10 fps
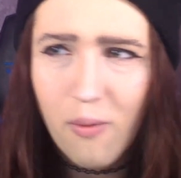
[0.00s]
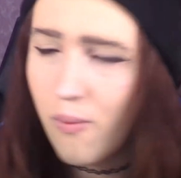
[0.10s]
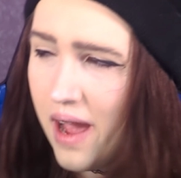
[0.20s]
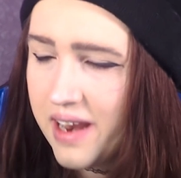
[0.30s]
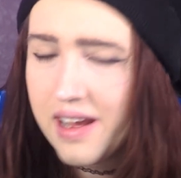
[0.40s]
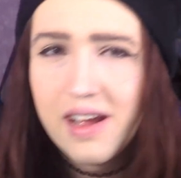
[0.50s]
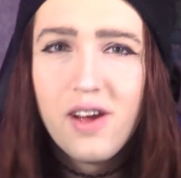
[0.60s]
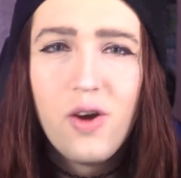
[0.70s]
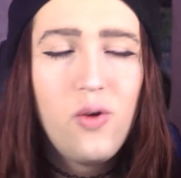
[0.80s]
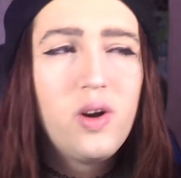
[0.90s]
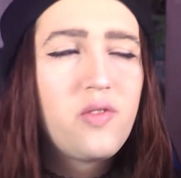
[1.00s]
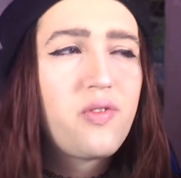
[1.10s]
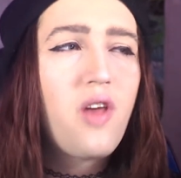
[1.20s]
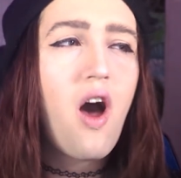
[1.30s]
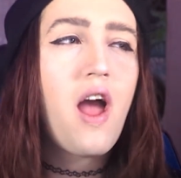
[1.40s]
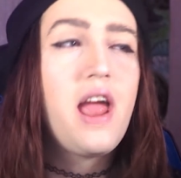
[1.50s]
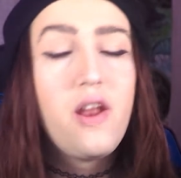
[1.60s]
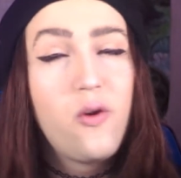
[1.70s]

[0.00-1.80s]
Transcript: What? Who would have thought, and